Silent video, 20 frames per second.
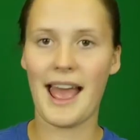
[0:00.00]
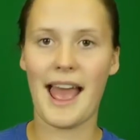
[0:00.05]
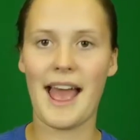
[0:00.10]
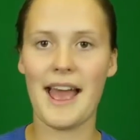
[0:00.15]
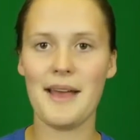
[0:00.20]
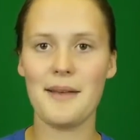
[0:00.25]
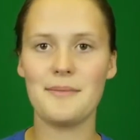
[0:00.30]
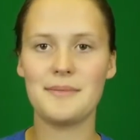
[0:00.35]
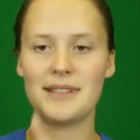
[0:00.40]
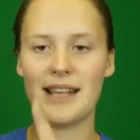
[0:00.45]

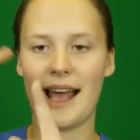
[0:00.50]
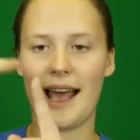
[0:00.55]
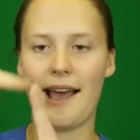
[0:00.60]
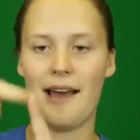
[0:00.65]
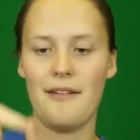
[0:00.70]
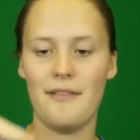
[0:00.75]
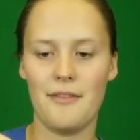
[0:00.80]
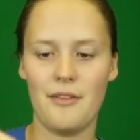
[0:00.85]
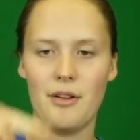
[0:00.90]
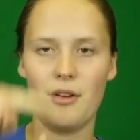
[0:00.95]
M's
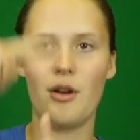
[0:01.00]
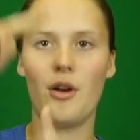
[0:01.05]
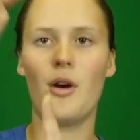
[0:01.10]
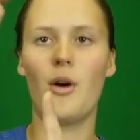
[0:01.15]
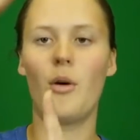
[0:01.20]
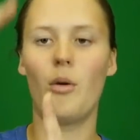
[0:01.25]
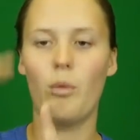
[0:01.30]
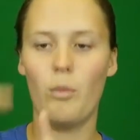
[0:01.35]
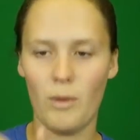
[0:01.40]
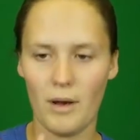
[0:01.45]
have
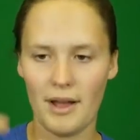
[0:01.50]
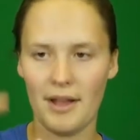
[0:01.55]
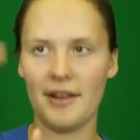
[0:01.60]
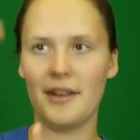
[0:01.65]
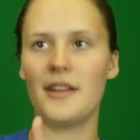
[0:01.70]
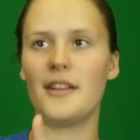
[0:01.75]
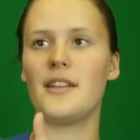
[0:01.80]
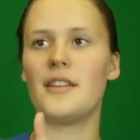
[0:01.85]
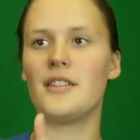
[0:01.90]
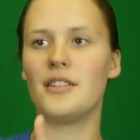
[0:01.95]

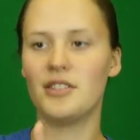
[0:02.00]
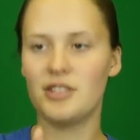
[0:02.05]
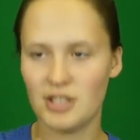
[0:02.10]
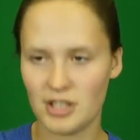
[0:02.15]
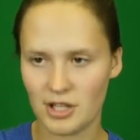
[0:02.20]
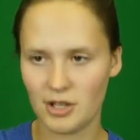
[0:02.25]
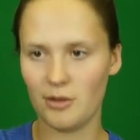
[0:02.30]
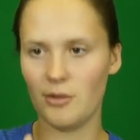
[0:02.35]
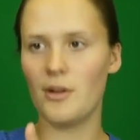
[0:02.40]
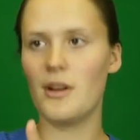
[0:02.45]
1,
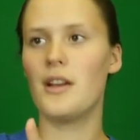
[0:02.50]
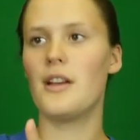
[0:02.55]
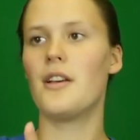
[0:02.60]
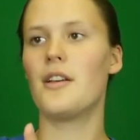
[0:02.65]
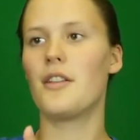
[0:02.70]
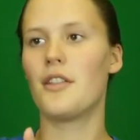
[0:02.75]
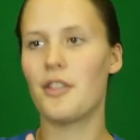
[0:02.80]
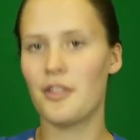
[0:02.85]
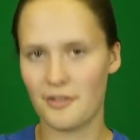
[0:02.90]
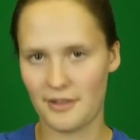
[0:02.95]
2,
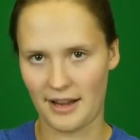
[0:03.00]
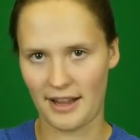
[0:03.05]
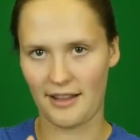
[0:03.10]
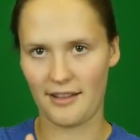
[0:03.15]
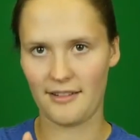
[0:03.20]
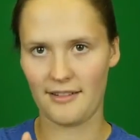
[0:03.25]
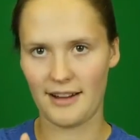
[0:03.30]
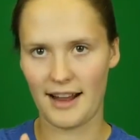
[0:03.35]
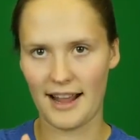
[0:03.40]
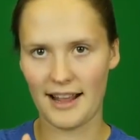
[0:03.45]

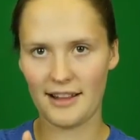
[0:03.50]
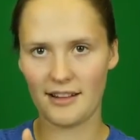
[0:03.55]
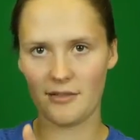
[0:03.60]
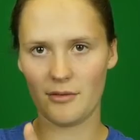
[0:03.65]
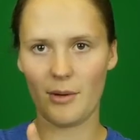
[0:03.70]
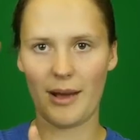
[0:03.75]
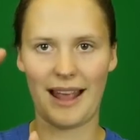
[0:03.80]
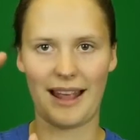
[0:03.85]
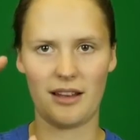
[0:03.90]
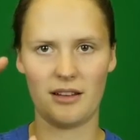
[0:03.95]
3, right?
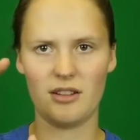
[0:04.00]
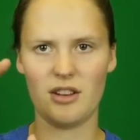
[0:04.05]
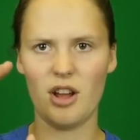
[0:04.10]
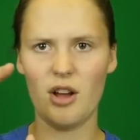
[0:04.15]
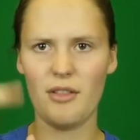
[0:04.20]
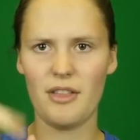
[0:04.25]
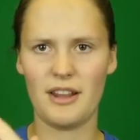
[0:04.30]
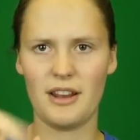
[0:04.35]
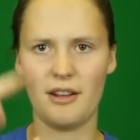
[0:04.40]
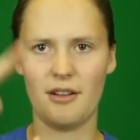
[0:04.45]
Wait,
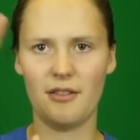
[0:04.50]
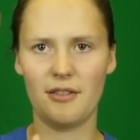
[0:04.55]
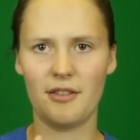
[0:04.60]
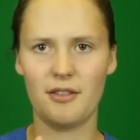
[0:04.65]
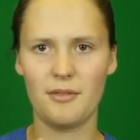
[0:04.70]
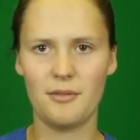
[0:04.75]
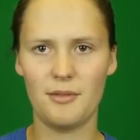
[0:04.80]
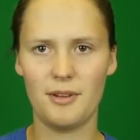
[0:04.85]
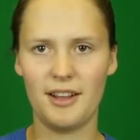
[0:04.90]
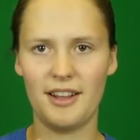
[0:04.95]
no they don't.
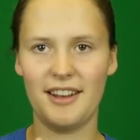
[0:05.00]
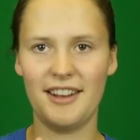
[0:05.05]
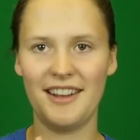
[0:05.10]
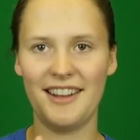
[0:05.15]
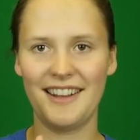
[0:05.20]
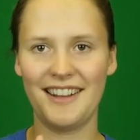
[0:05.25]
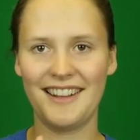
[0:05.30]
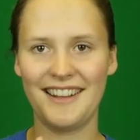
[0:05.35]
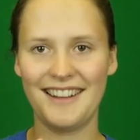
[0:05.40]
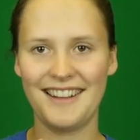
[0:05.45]

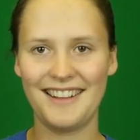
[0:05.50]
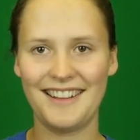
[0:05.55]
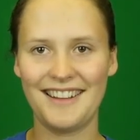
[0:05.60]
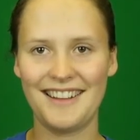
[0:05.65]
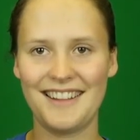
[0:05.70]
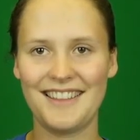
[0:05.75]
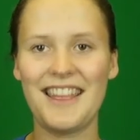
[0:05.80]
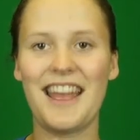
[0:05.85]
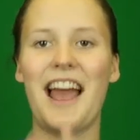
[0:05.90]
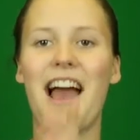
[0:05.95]

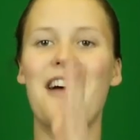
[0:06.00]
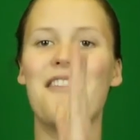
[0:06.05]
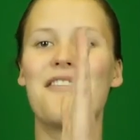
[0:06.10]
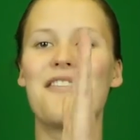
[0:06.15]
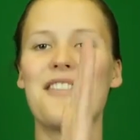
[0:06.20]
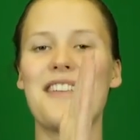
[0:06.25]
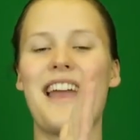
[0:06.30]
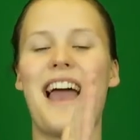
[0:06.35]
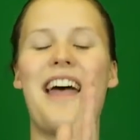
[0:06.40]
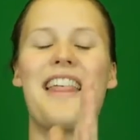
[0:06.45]
They
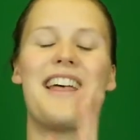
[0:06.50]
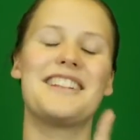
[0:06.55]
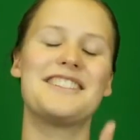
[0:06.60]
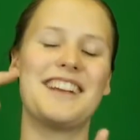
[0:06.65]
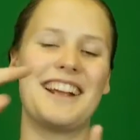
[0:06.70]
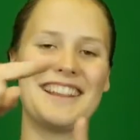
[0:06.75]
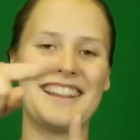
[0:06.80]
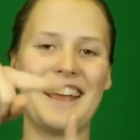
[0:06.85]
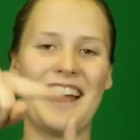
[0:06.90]
have, yeah, that's right.